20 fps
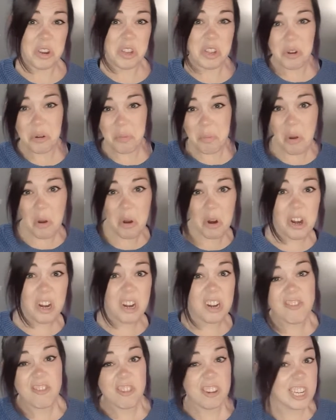your
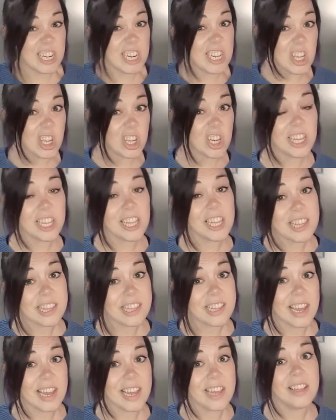more traditional
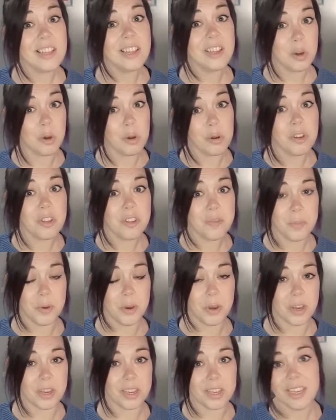style course
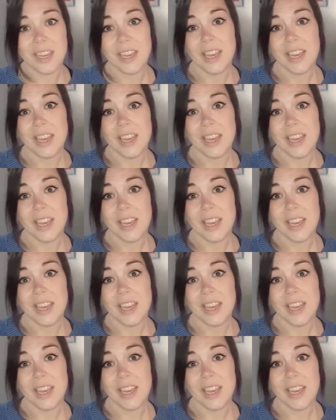book.